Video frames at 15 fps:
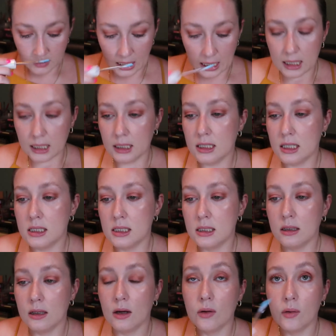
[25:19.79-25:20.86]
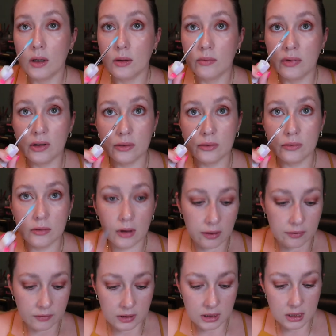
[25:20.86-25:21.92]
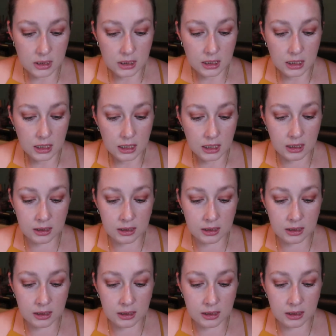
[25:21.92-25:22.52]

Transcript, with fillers: And it doesn't go on blue, obviously.